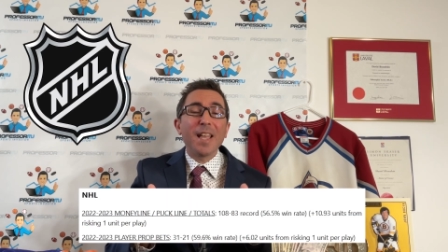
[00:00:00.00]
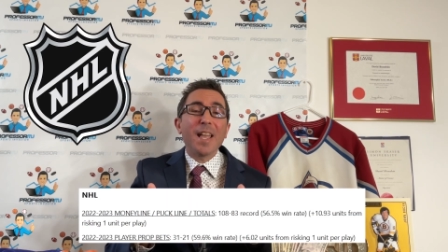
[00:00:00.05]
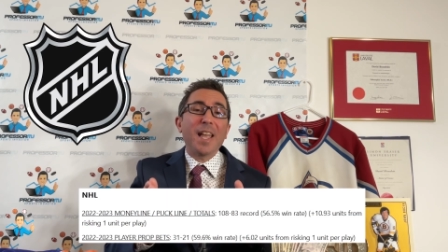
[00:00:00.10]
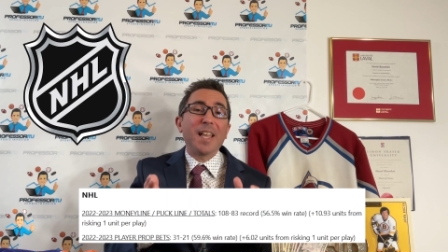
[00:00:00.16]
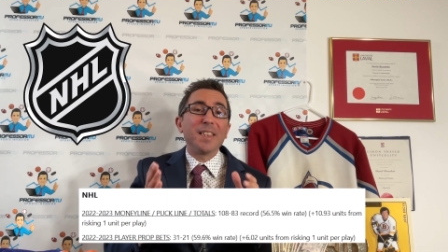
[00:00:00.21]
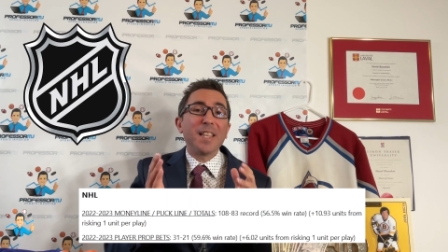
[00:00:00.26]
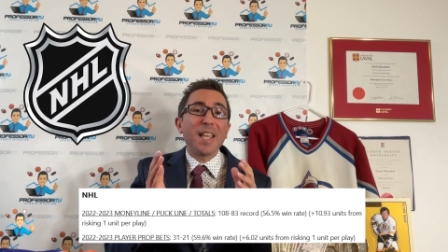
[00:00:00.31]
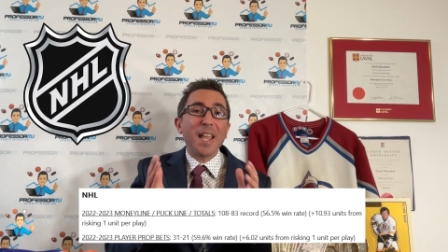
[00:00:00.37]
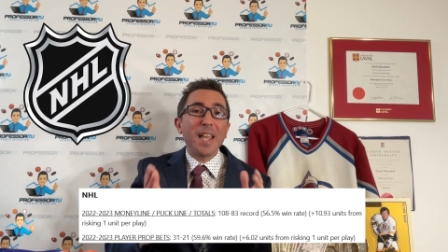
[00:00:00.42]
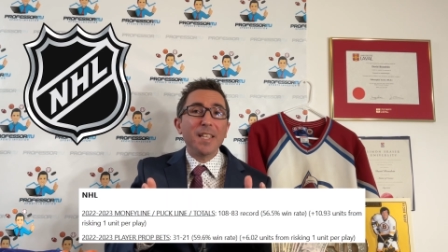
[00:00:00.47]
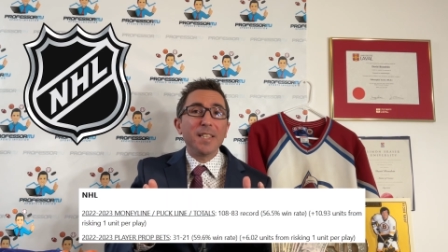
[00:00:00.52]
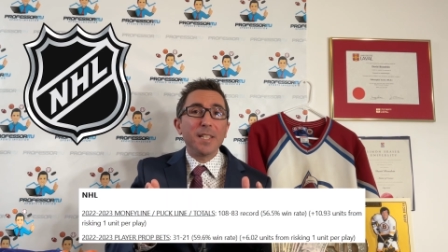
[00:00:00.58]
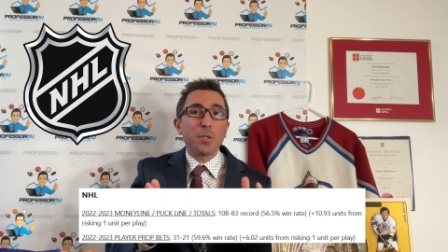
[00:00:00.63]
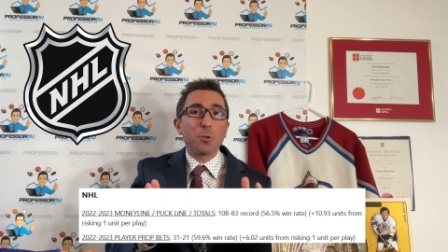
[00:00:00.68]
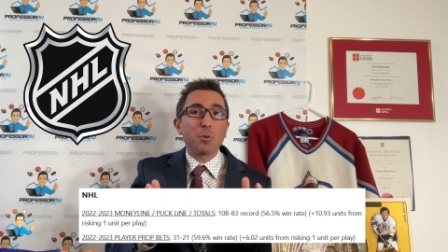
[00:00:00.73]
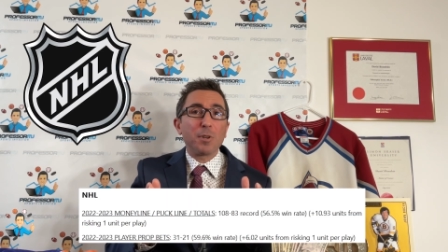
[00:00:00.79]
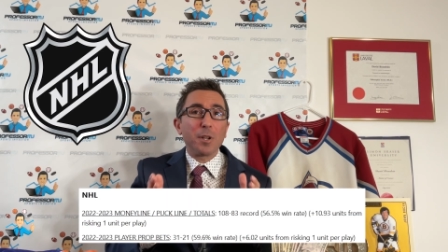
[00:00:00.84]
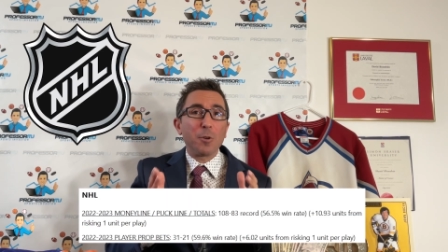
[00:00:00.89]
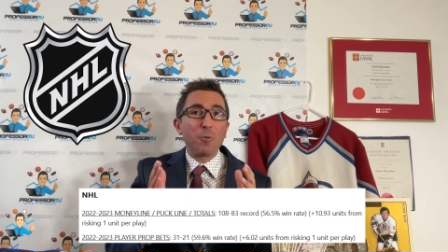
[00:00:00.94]
and
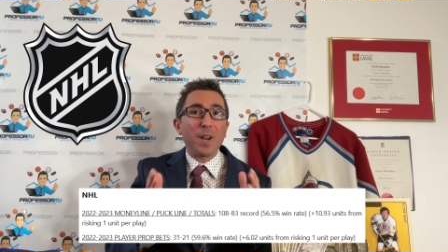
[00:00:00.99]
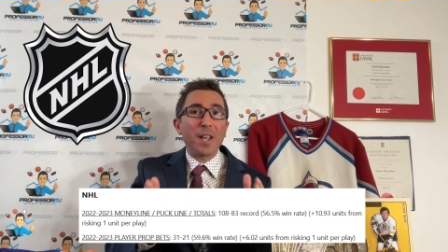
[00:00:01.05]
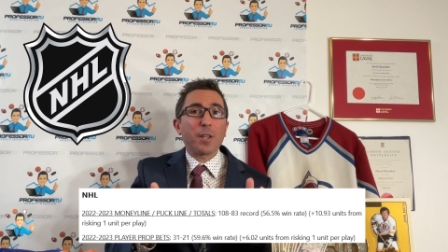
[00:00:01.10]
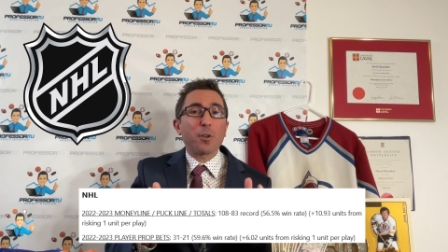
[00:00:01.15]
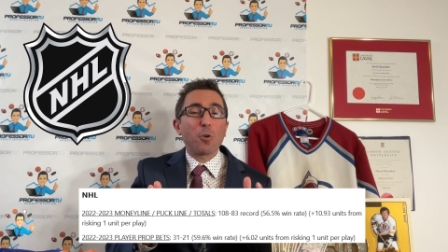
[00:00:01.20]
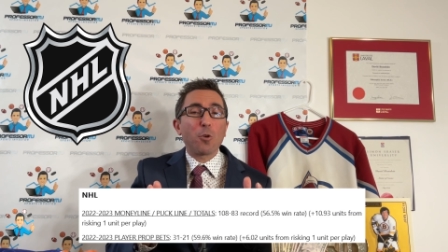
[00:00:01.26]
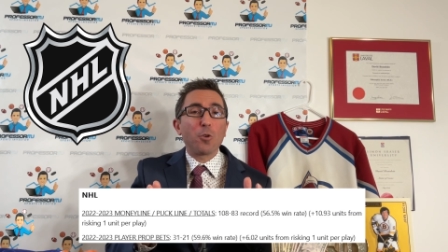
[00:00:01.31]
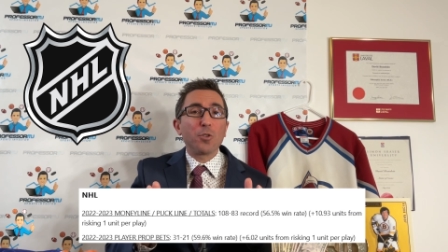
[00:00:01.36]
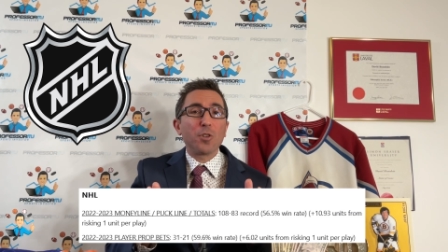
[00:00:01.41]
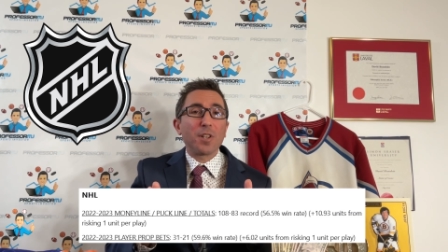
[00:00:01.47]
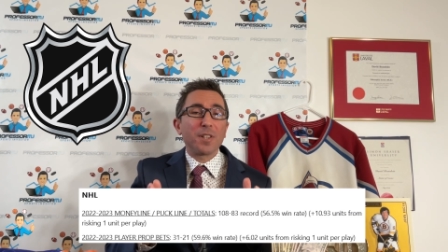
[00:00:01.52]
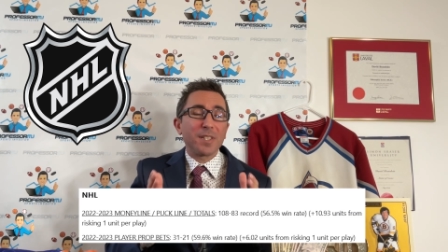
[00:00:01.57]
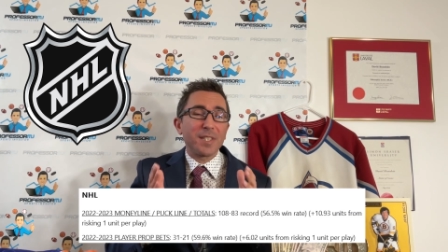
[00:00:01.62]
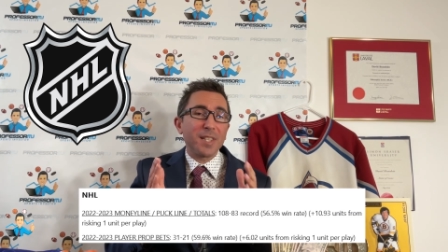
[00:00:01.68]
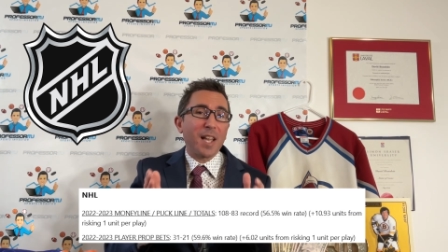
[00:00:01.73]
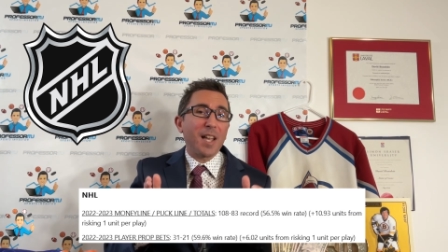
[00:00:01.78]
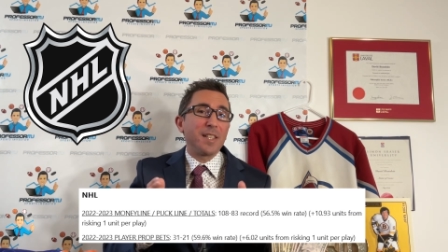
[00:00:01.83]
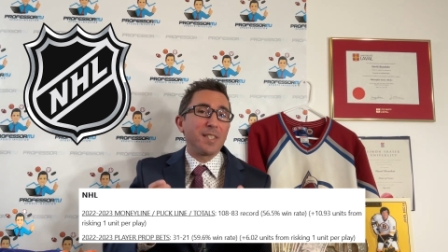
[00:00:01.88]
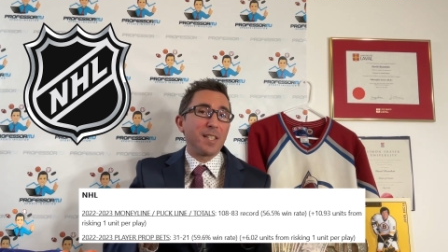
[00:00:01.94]
83 record on
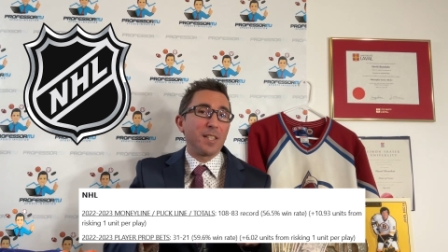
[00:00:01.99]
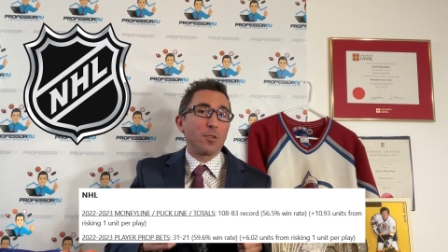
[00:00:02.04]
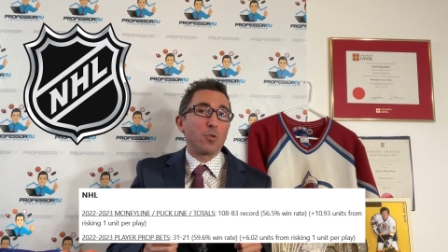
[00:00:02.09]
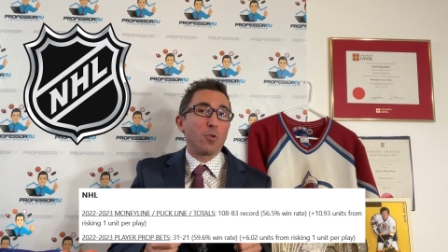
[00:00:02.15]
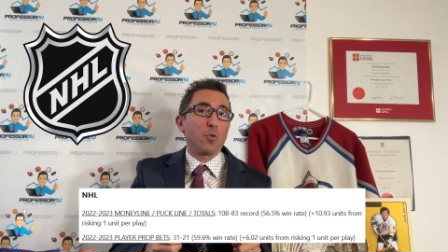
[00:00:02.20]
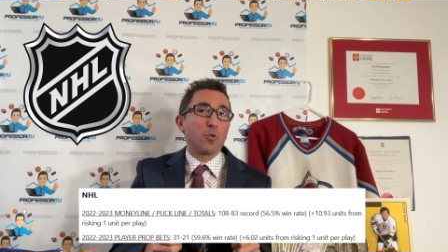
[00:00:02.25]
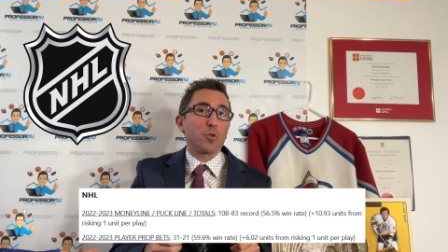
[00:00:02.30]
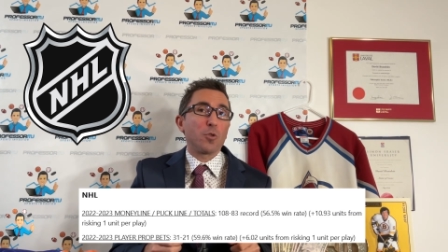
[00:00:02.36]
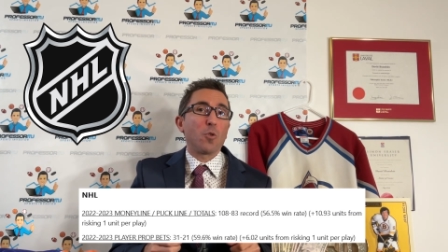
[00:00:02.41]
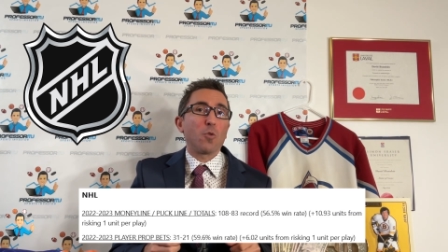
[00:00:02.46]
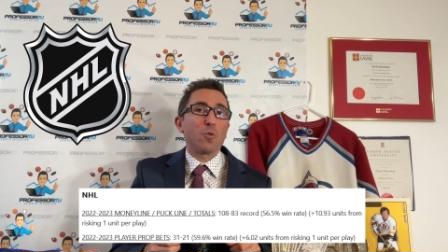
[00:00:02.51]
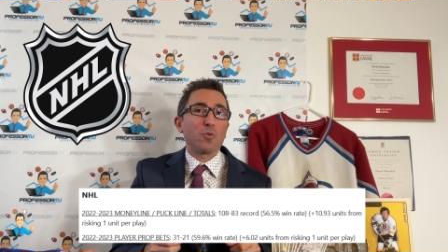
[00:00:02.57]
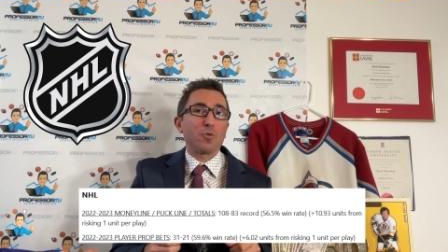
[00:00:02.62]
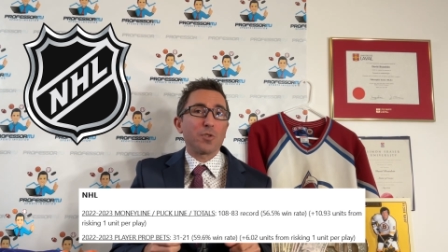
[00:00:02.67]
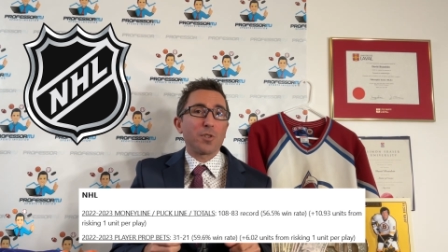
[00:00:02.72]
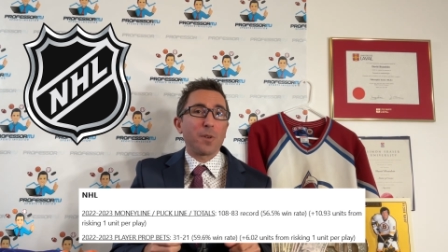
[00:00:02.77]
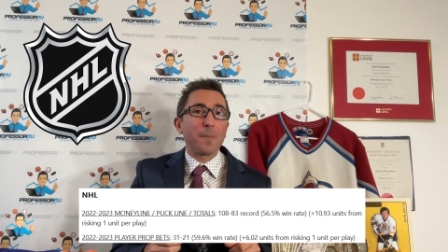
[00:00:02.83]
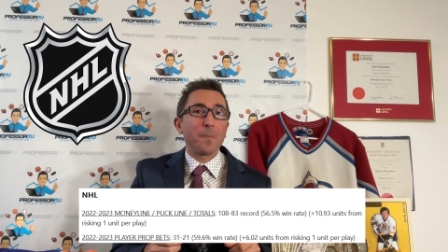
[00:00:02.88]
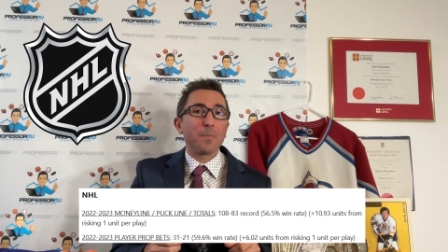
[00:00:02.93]
sides and
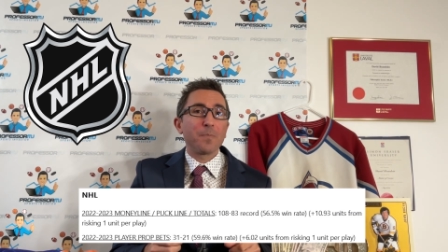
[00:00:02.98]
totals.